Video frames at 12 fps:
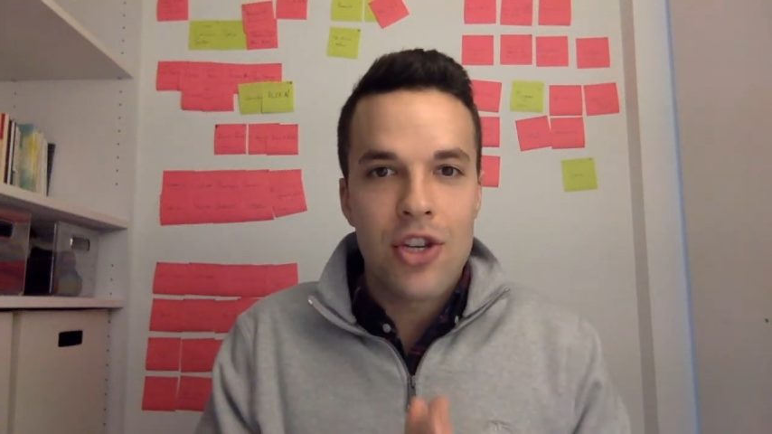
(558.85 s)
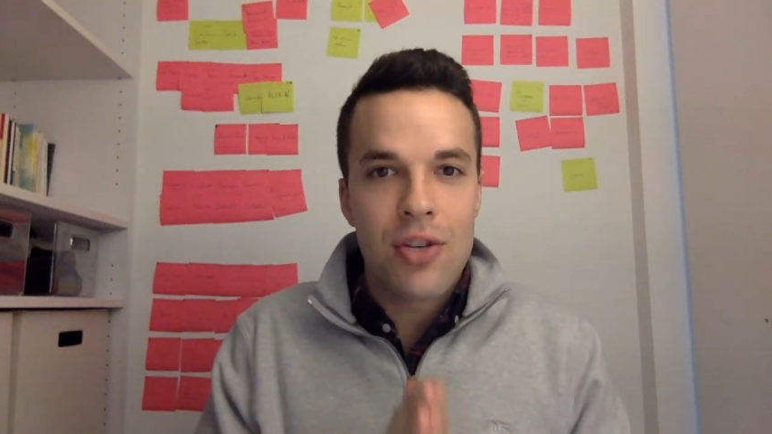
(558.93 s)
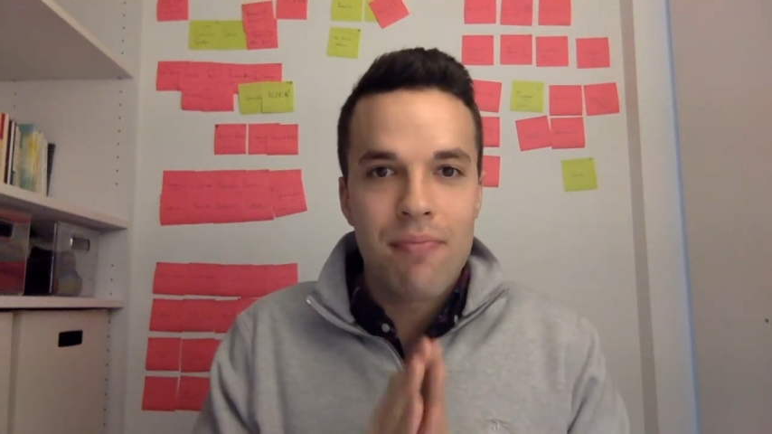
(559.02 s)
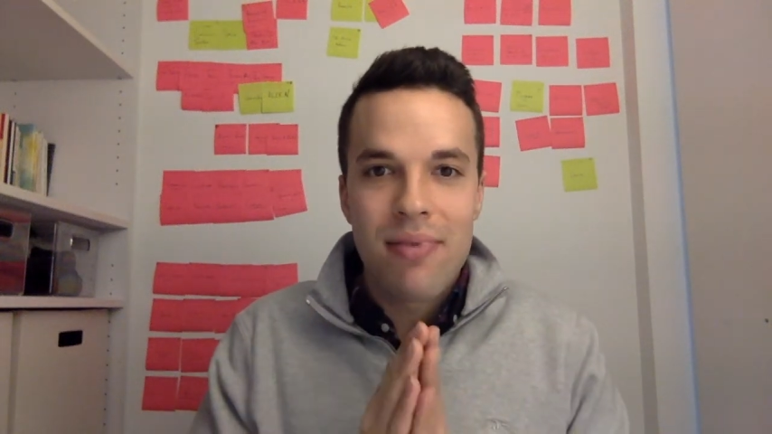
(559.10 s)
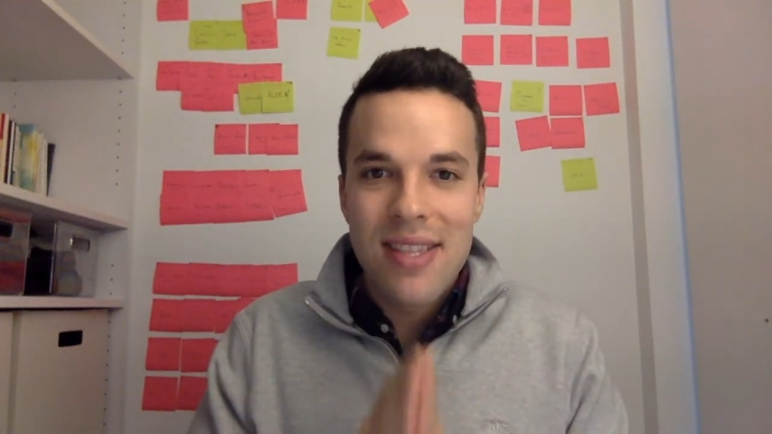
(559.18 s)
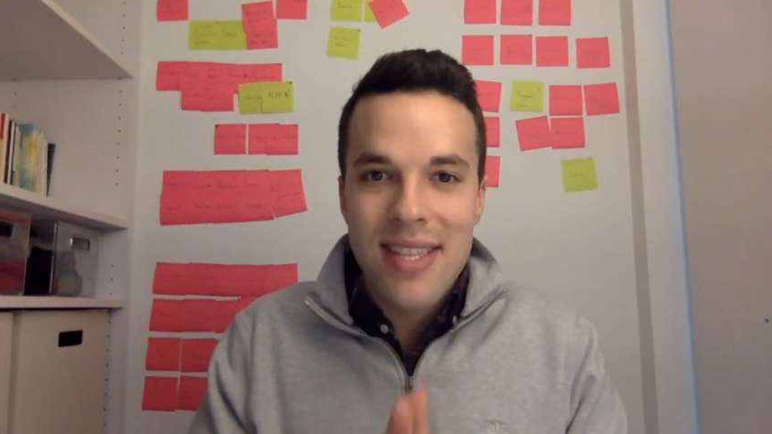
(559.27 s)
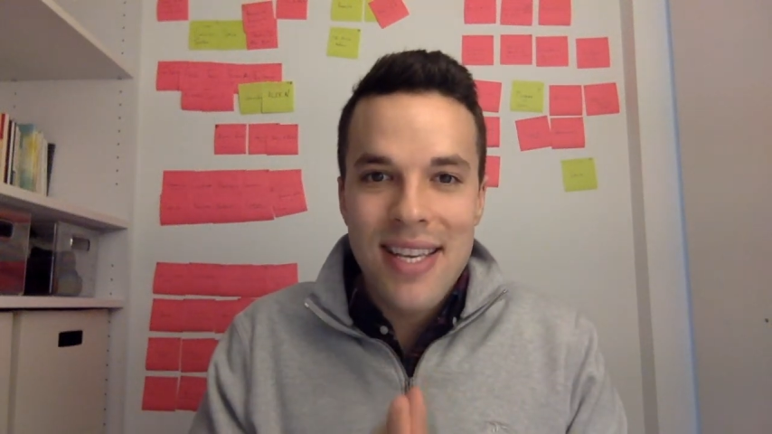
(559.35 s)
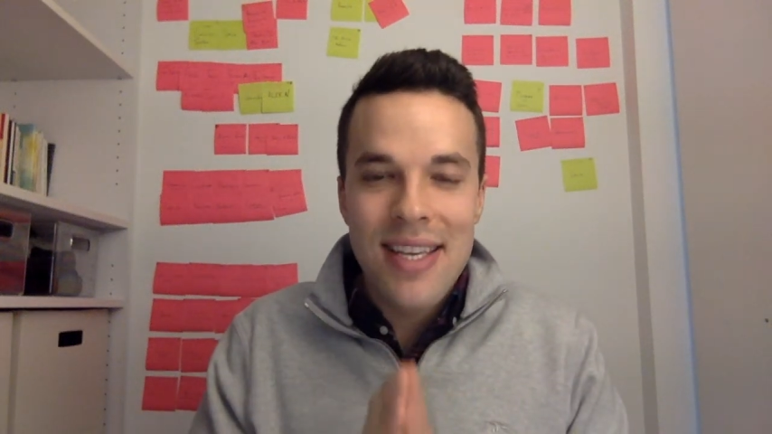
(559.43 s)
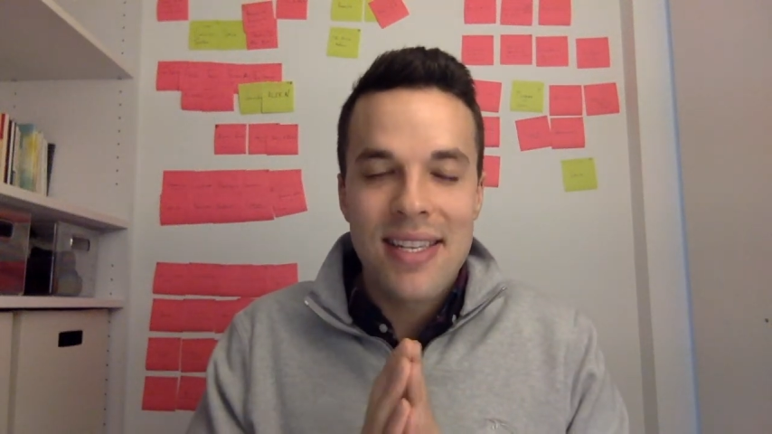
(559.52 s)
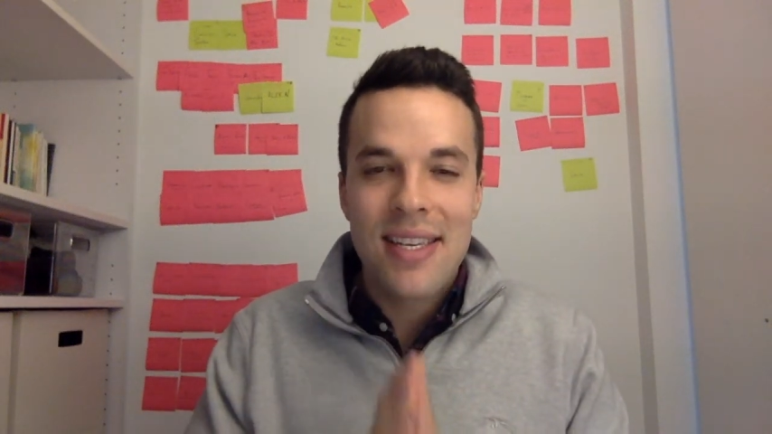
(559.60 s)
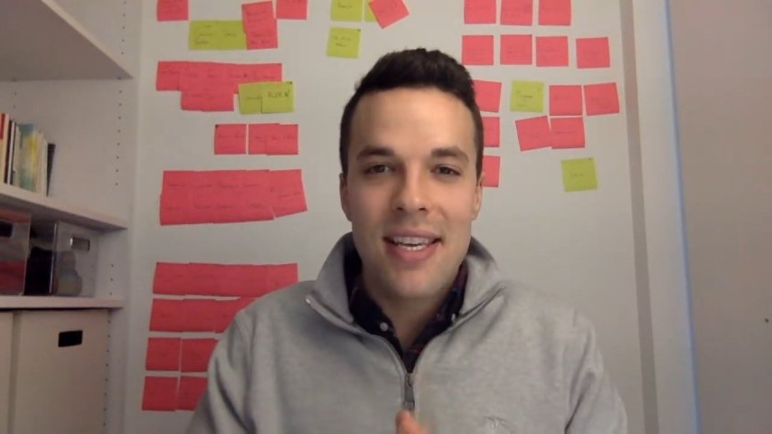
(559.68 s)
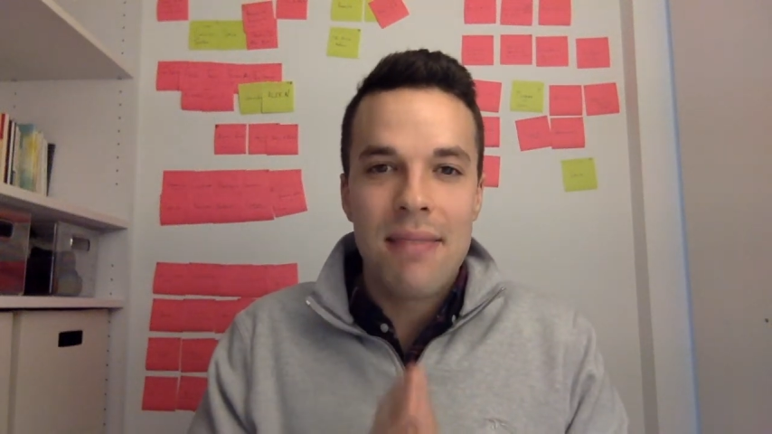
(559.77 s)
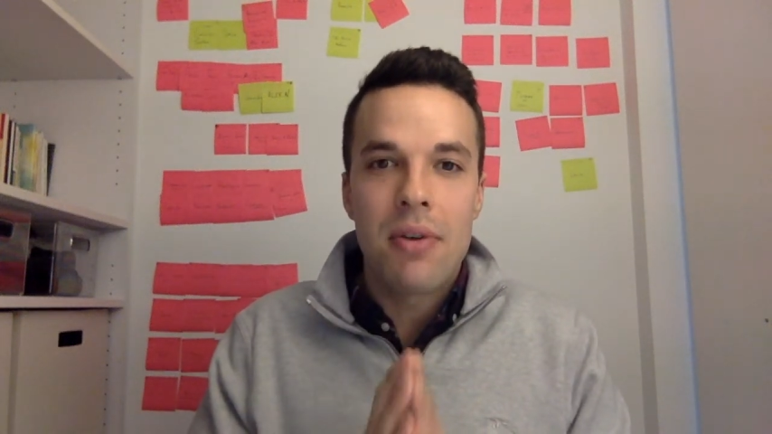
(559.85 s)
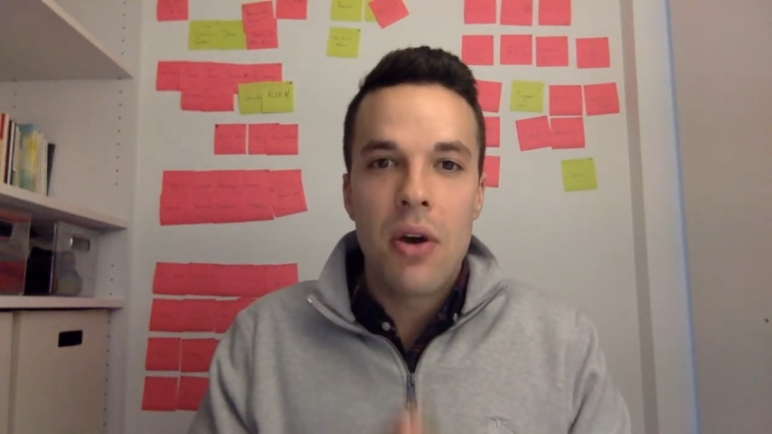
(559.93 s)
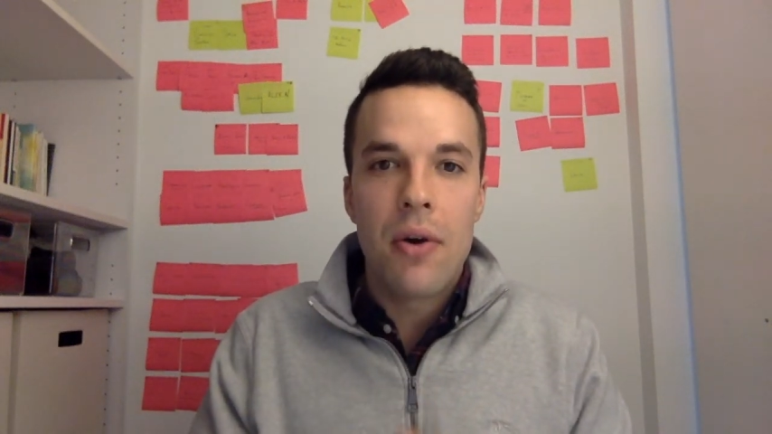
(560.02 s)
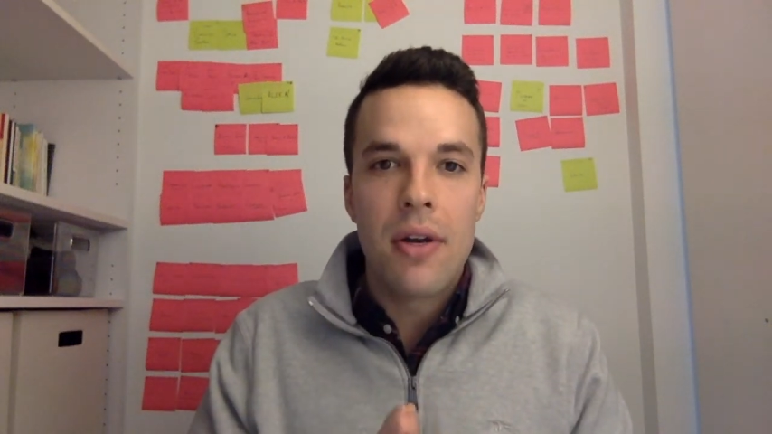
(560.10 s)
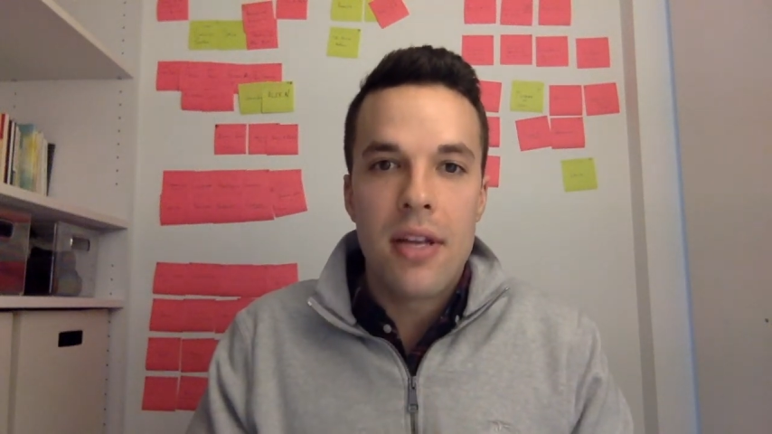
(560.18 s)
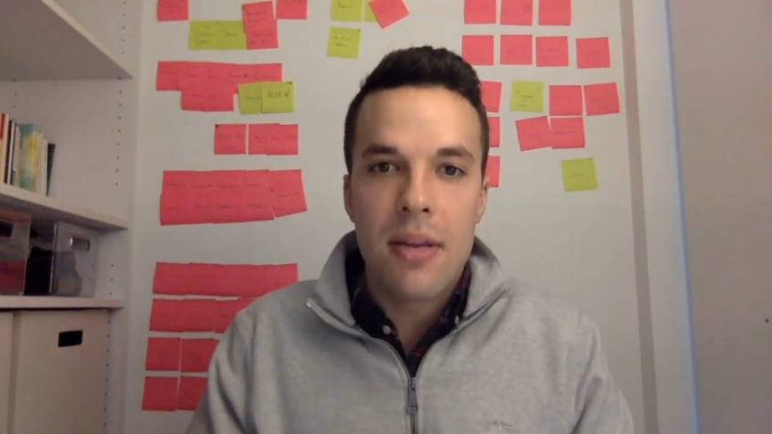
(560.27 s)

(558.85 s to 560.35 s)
Just please keep going